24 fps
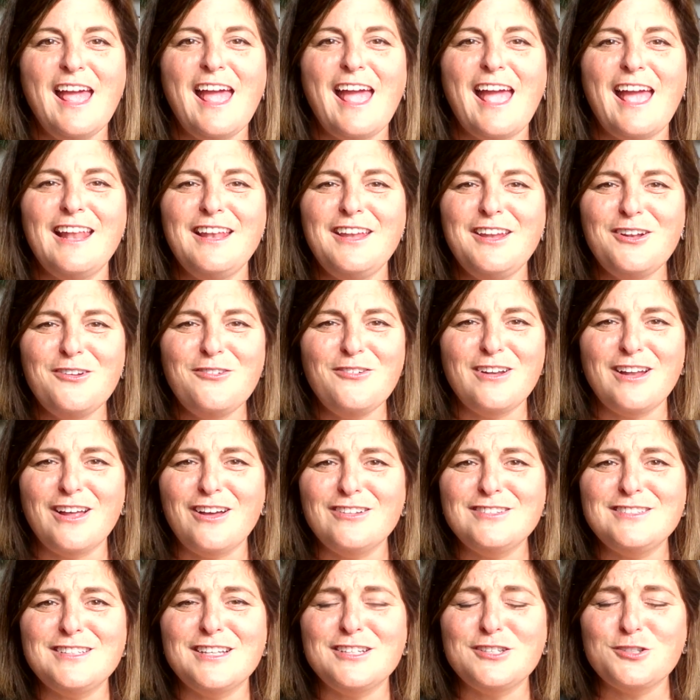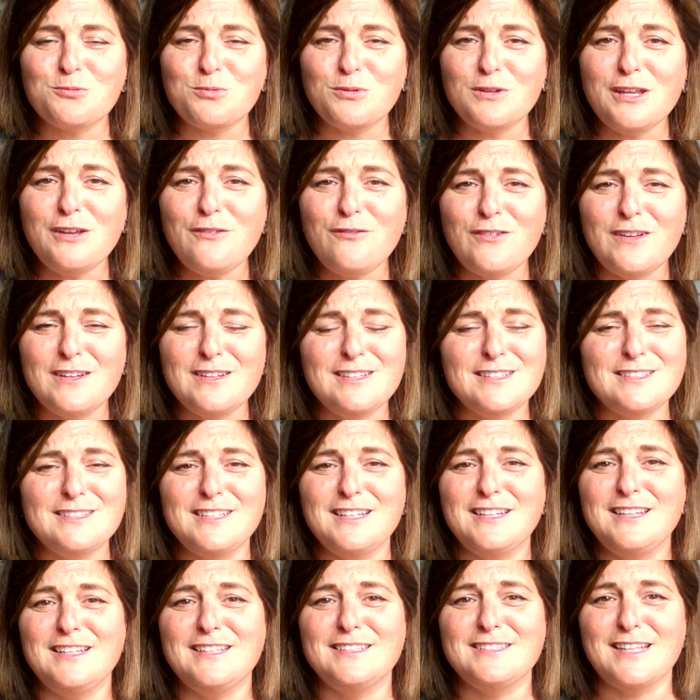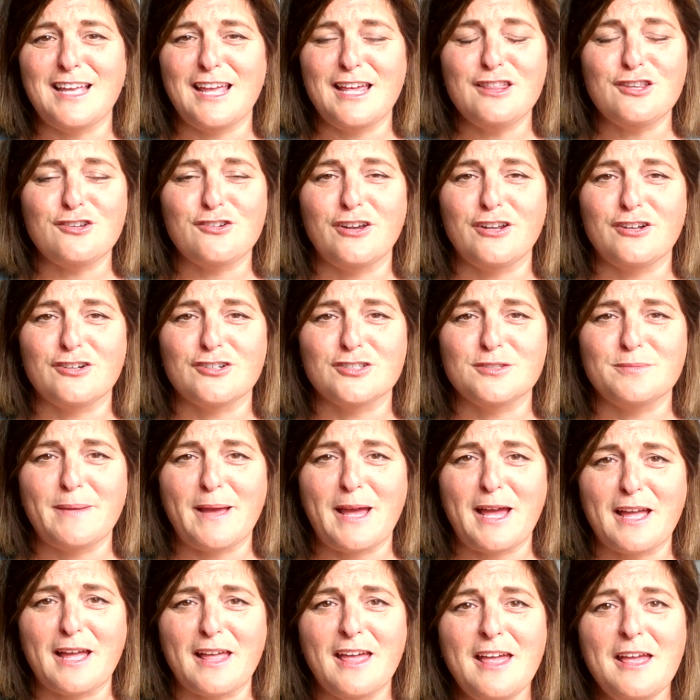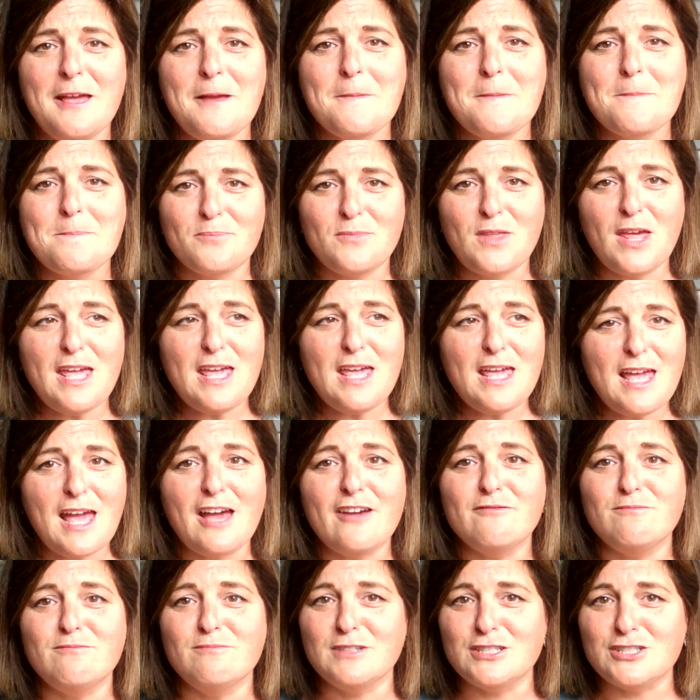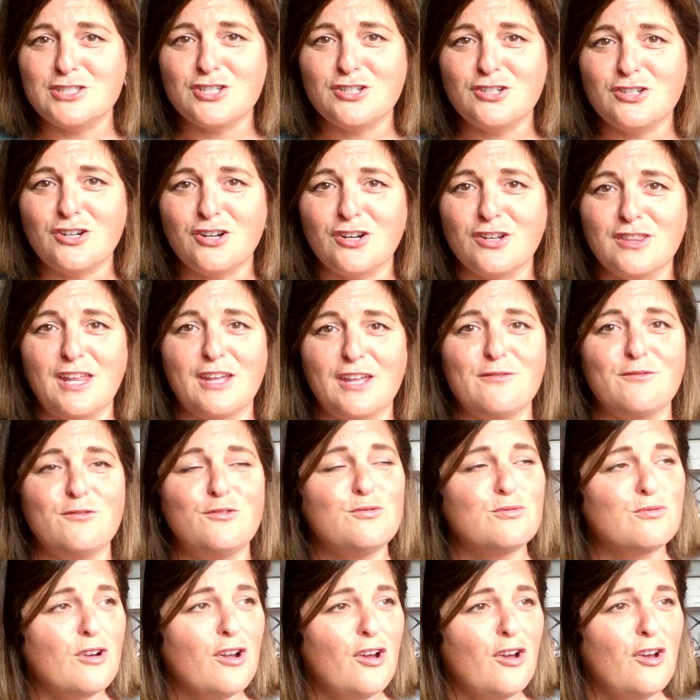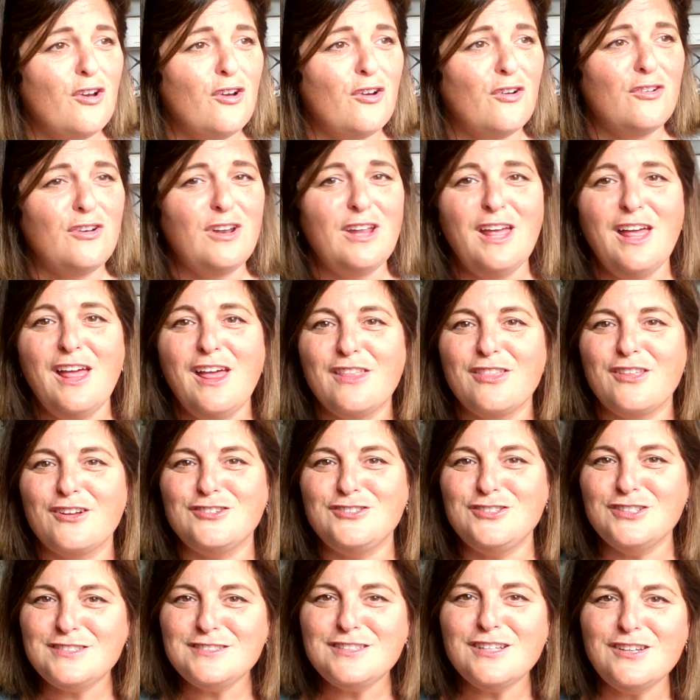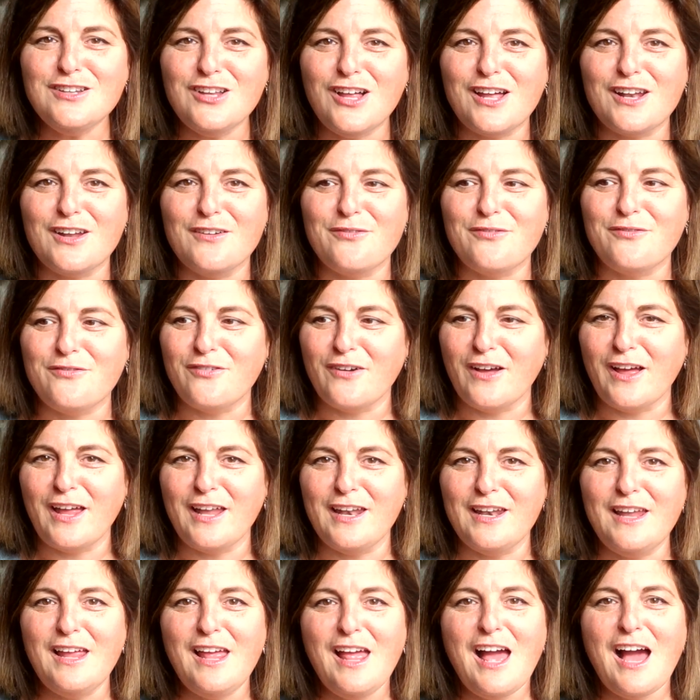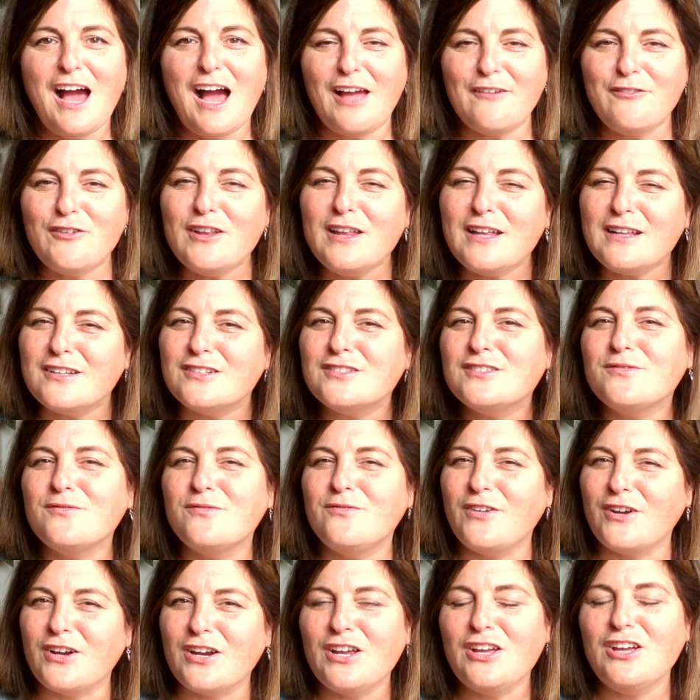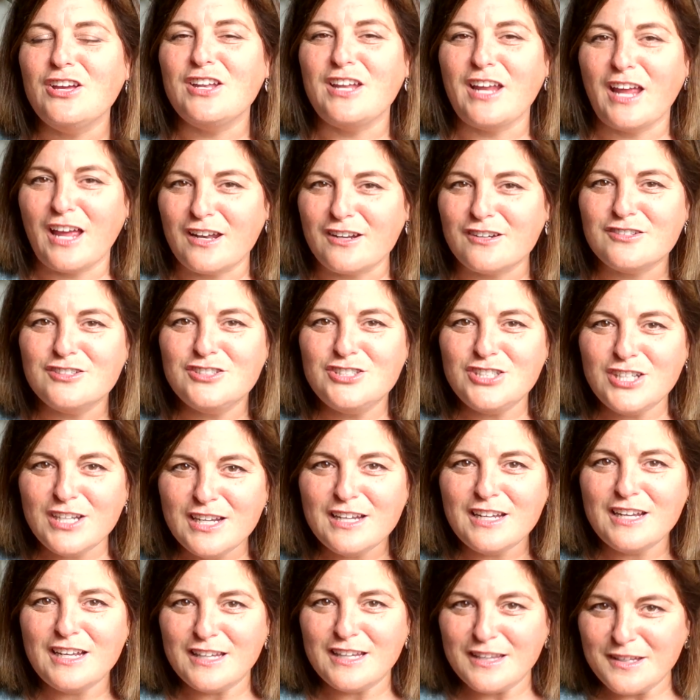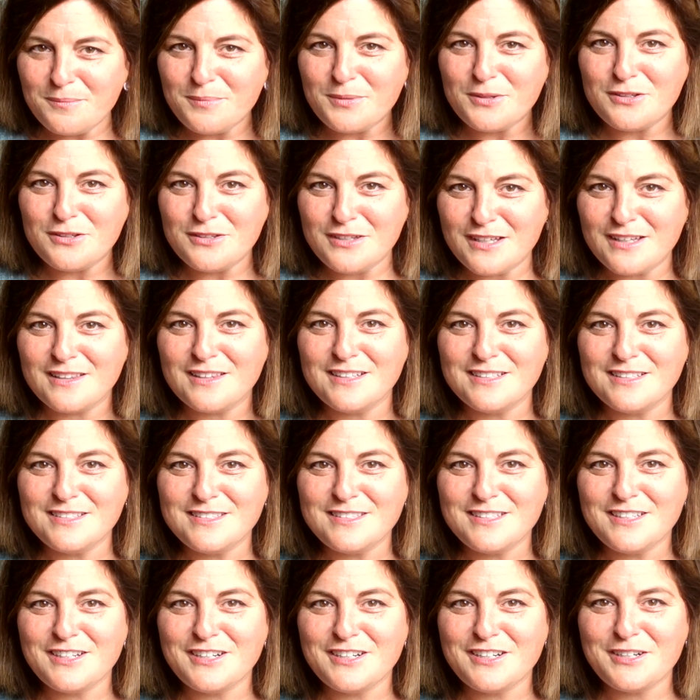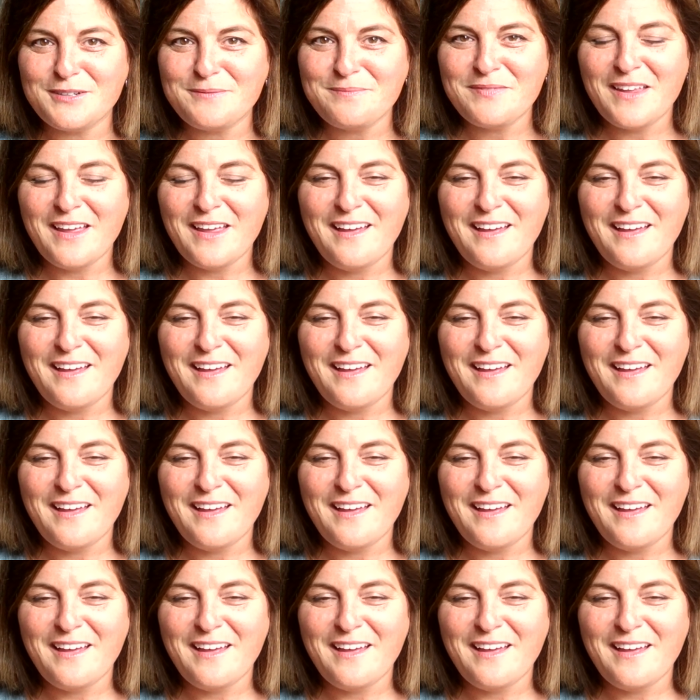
And you know what else? It's really fun to see these eighth graders back. They have matured. They've grown. They're just a lot of fun. I feel like there's a very good energy in the building this year.